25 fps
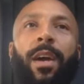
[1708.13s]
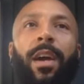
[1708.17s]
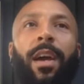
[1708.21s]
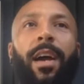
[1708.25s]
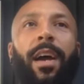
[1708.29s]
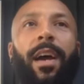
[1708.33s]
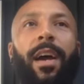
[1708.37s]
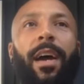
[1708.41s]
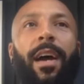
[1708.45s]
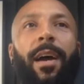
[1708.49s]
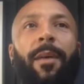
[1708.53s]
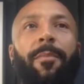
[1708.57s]

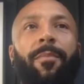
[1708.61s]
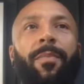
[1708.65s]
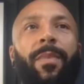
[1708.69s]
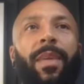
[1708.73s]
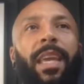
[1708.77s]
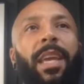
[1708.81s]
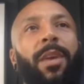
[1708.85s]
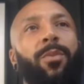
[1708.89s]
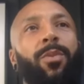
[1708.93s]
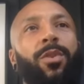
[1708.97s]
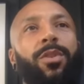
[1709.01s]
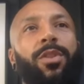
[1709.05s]
Um,
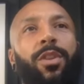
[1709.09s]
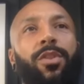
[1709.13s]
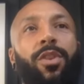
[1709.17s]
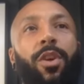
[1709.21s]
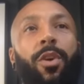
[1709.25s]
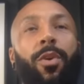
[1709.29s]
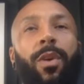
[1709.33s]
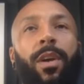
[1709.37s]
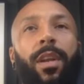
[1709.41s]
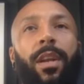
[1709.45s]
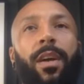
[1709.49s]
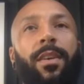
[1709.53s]
it was a
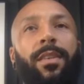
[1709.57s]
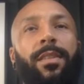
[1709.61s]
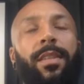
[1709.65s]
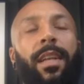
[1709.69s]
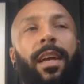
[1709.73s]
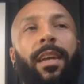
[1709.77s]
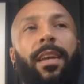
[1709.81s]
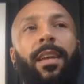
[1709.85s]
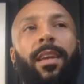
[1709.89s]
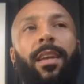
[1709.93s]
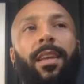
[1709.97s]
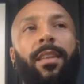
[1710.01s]
joke. And I was
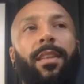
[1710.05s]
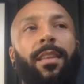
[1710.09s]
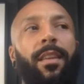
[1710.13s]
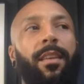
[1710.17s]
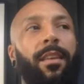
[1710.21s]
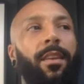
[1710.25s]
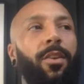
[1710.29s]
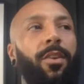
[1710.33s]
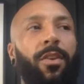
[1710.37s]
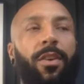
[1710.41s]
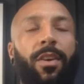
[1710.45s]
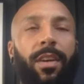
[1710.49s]
like, the
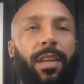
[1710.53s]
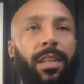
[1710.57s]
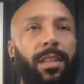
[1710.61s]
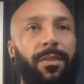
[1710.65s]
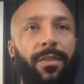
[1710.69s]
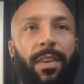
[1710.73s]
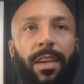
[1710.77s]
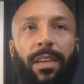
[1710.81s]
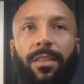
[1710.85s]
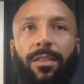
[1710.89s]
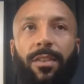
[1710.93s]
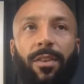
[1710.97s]
look on his
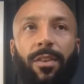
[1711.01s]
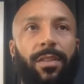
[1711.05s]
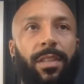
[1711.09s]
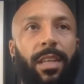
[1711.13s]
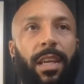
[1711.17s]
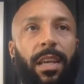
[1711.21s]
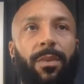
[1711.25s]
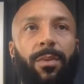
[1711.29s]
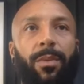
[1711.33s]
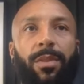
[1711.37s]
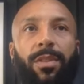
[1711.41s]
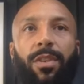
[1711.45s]
face don't say
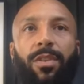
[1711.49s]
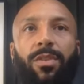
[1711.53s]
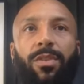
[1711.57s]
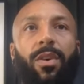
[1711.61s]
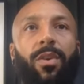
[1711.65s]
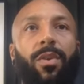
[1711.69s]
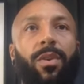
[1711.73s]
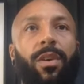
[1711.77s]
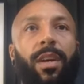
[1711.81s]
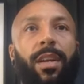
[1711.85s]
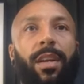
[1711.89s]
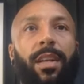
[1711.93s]
it was a
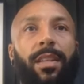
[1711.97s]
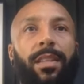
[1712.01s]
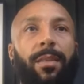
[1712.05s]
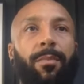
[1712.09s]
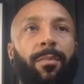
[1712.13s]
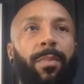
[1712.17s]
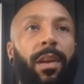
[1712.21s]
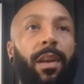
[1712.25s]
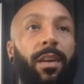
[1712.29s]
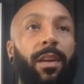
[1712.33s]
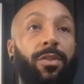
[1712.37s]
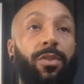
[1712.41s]
joke. And I said,
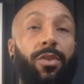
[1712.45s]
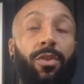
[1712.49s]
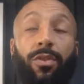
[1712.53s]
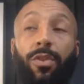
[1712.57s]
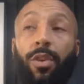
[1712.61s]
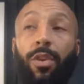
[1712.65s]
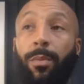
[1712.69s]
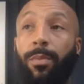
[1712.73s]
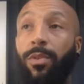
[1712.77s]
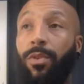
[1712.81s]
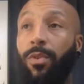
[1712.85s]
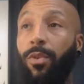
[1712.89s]
plus your
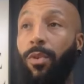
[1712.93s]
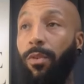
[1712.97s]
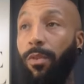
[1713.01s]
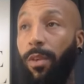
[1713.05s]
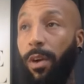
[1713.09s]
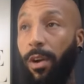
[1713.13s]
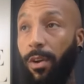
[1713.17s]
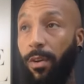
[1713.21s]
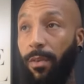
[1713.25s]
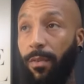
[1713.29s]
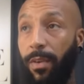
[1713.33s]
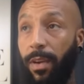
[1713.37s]
top
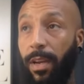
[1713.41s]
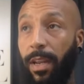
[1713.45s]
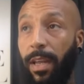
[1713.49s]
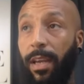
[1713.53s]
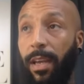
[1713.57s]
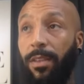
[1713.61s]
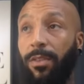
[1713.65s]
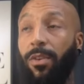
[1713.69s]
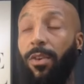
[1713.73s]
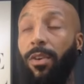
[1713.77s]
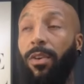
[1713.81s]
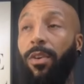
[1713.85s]
scorer over there
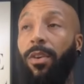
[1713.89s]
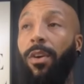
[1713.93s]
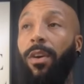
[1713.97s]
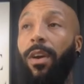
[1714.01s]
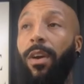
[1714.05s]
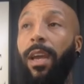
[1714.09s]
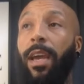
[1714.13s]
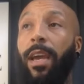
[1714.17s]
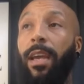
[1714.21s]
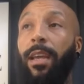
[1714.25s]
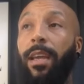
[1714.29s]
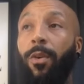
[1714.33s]
has got long
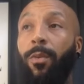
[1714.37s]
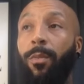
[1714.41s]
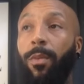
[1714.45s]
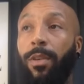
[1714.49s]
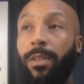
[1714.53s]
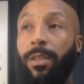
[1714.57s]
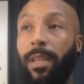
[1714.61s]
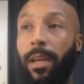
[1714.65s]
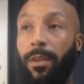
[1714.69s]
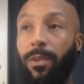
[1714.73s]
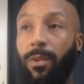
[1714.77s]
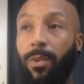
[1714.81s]
hair
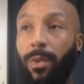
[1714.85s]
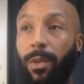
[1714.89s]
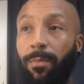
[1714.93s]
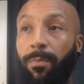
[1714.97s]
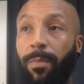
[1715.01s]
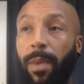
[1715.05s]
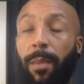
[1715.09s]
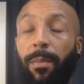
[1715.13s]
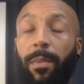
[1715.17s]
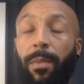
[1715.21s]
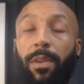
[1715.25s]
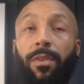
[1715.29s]
almost down to his
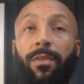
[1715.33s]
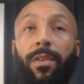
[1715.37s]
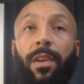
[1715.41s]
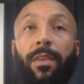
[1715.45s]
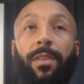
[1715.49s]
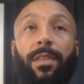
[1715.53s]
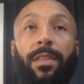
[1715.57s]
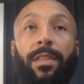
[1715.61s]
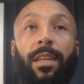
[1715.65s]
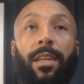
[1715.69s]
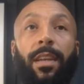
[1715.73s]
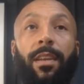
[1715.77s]
bum and you've
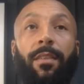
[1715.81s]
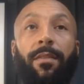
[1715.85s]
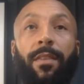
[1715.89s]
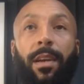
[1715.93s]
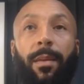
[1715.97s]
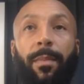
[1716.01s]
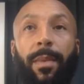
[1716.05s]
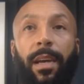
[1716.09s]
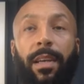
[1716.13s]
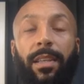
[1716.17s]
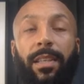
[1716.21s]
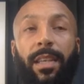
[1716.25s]
never said anything
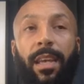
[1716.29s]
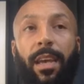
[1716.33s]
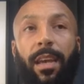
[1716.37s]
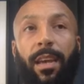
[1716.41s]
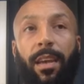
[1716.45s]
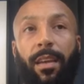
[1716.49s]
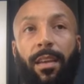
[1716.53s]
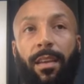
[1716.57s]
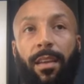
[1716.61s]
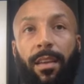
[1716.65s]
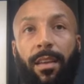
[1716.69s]
about his hair.